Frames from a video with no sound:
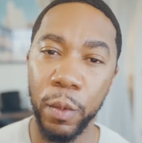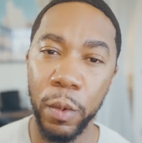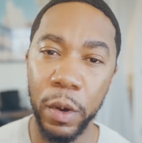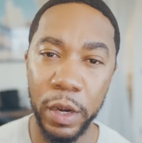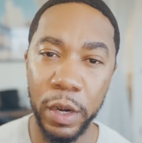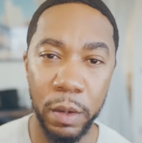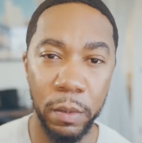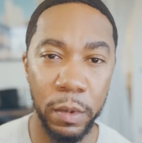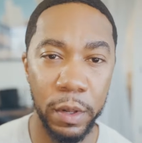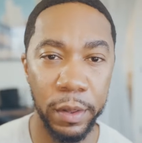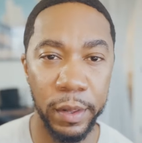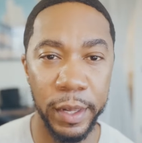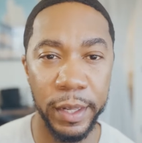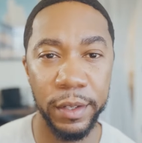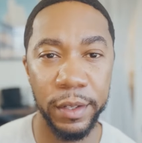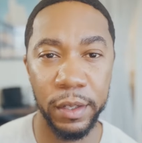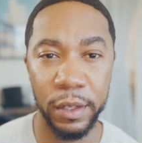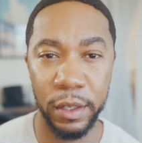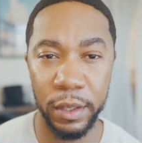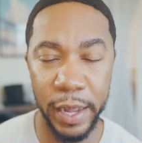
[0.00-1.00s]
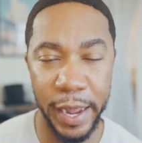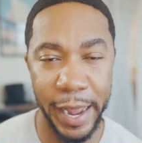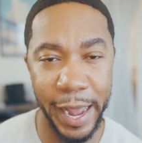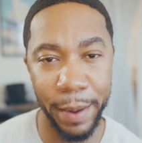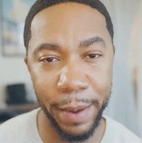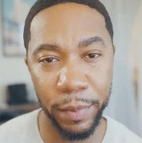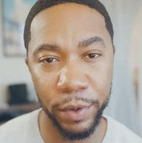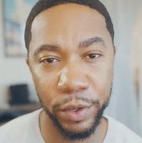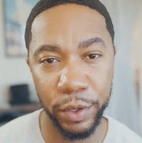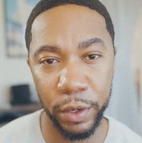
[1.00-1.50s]
working with lenses and the
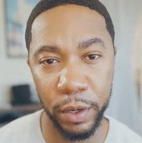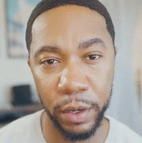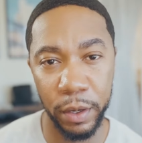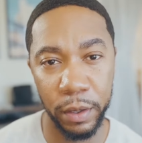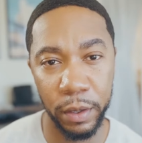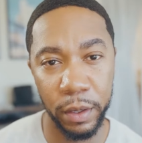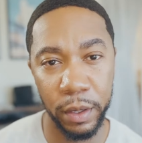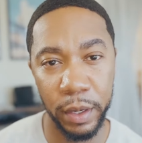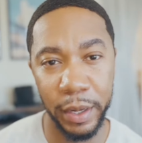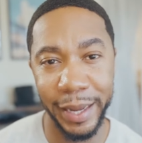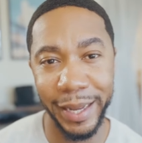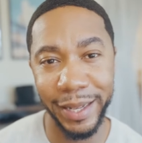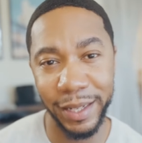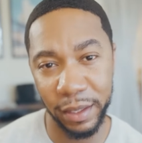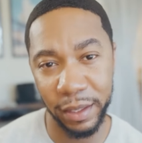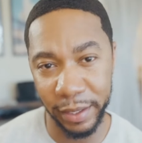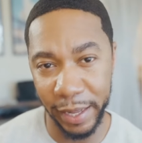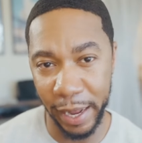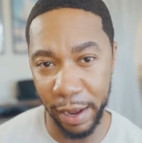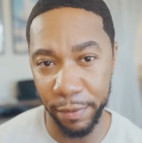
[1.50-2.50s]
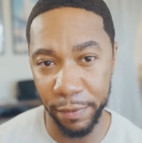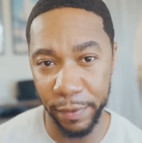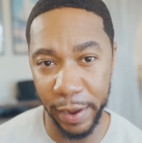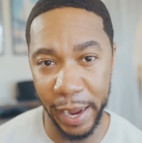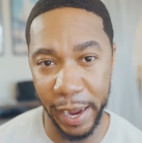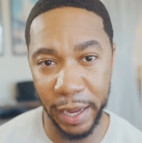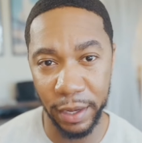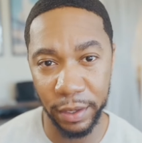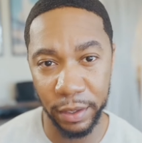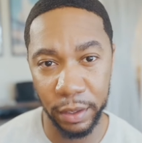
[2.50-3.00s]
aperture isn't that
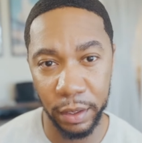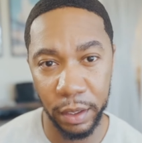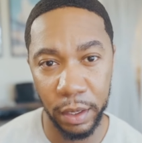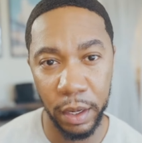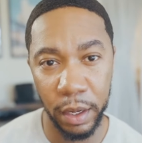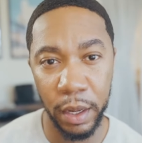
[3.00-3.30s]
fast,